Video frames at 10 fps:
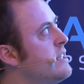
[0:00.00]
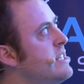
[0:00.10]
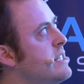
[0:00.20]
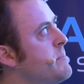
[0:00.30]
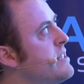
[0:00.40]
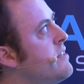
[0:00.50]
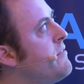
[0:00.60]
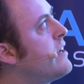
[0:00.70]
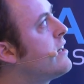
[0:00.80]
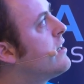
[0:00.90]
This is
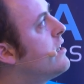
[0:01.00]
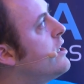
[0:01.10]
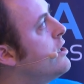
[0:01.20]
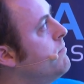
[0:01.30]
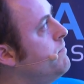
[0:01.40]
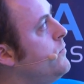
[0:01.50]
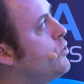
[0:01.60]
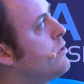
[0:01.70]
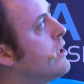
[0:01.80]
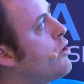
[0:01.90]
specific
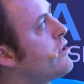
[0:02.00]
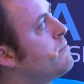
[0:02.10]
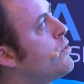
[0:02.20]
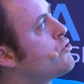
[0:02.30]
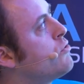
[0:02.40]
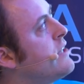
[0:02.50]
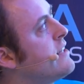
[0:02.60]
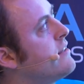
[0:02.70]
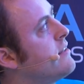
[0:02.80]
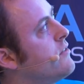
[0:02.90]
to the login module
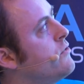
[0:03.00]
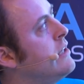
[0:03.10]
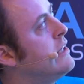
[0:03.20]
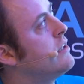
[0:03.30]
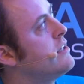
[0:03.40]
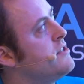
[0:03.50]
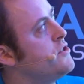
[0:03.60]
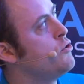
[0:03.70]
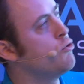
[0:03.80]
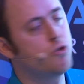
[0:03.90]
that really
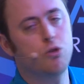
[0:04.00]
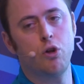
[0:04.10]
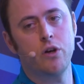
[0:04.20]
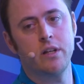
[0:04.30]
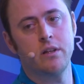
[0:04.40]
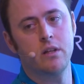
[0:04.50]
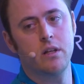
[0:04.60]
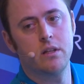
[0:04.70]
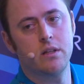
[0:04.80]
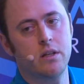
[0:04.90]
is used to log in
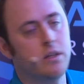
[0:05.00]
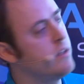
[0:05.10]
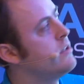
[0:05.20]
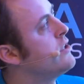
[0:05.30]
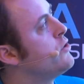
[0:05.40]
the